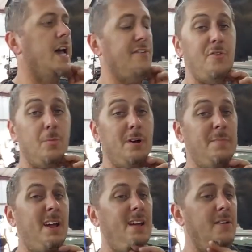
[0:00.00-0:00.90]
had a fuel
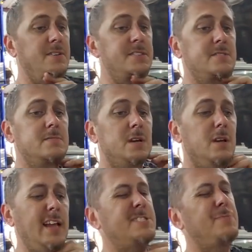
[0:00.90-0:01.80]
pump die on us.
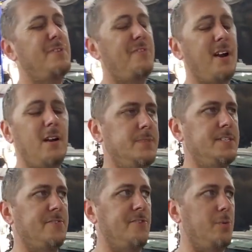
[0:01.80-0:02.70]
And to be fair,
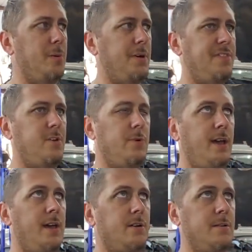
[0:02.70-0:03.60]
that's a fuel pump I think we
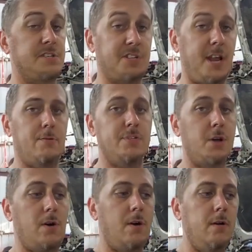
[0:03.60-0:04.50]
had on Cassandra's
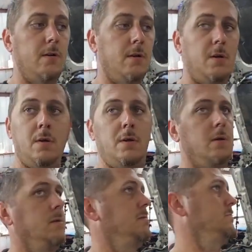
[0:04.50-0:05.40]
car
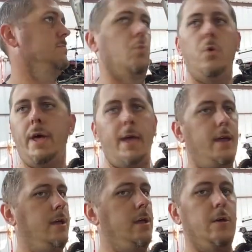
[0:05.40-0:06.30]

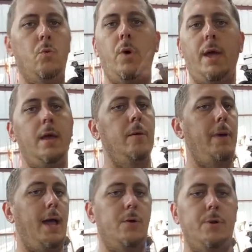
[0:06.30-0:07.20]
way
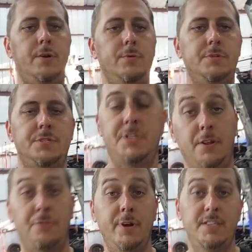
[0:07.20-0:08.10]
back when it was
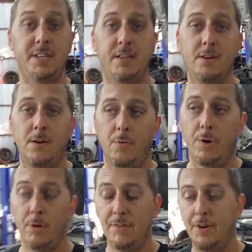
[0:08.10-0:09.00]
still a 318 car and
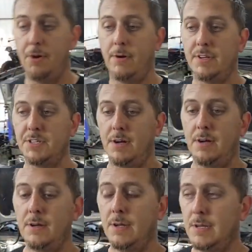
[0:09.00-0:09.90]
we were living in
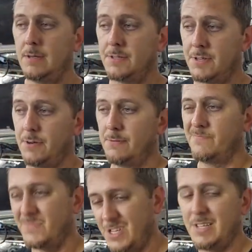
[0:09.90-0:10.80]
Arkansas. So
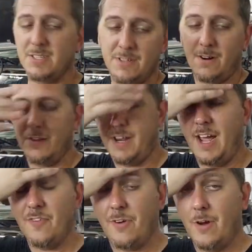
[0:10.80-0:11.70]
chances are the
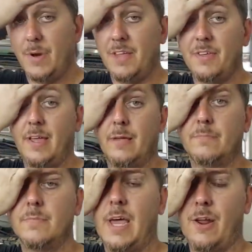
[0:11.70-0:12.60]
diaphragm in that thing
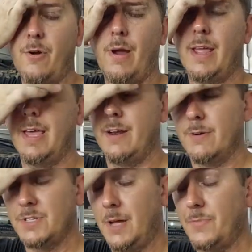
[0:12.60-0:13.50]
had a crack in it
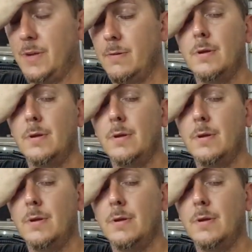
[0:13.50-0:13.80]
or something